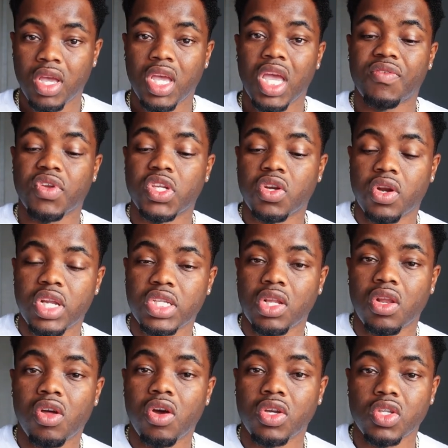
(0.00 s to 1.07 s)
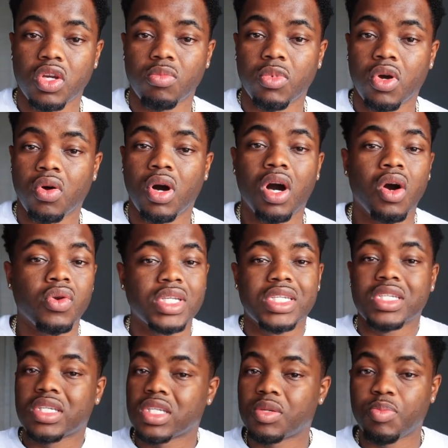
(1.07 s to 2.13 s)
If your journey is a long term goal, oh, this is
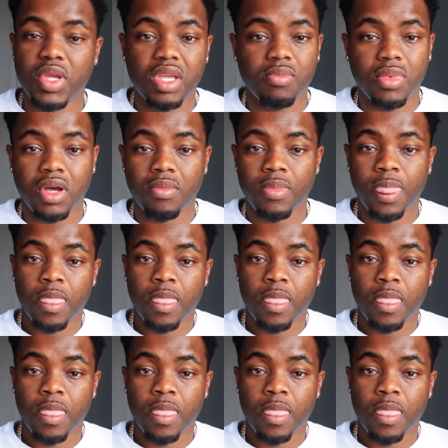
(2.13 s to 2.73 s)
just a speed bump.